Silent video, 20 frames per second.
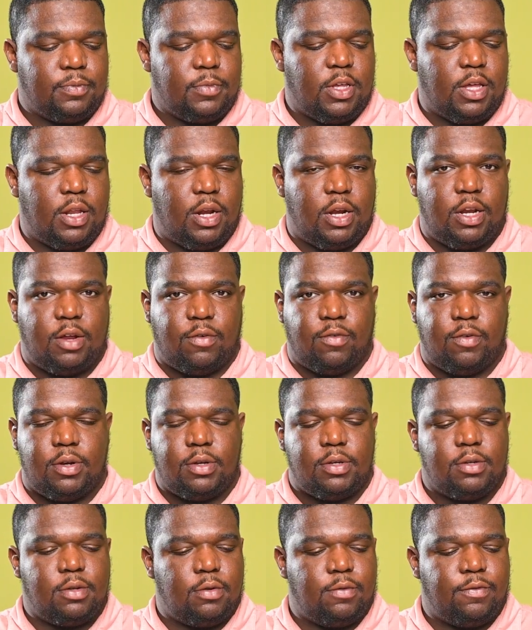get a
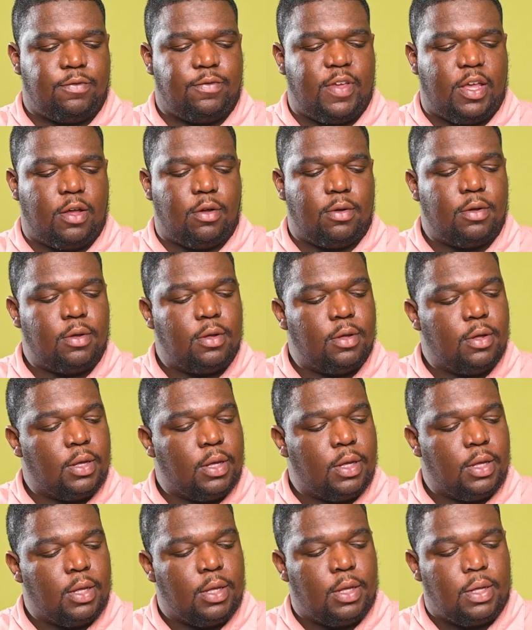different feel.
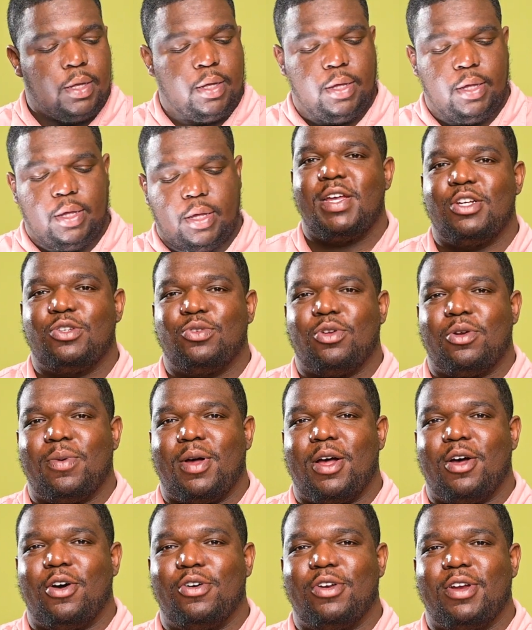Here's one of
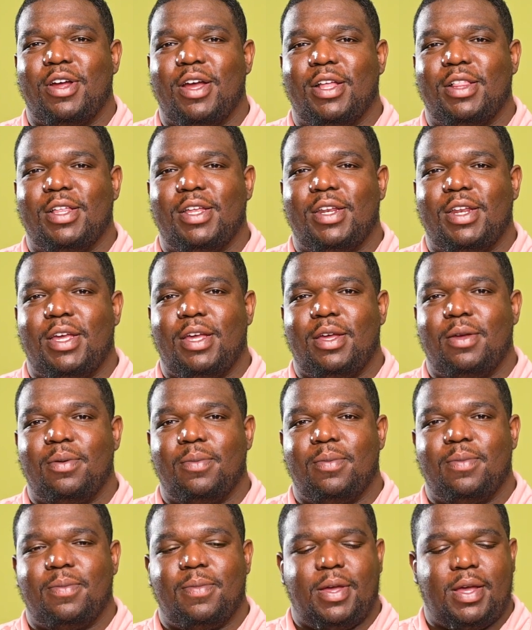my older LED
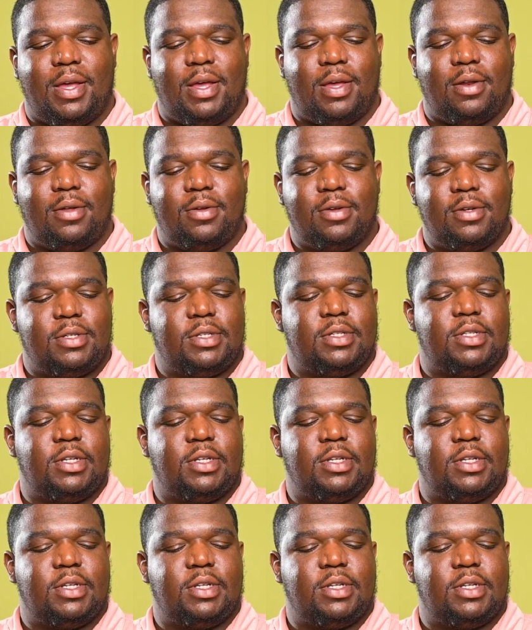panels.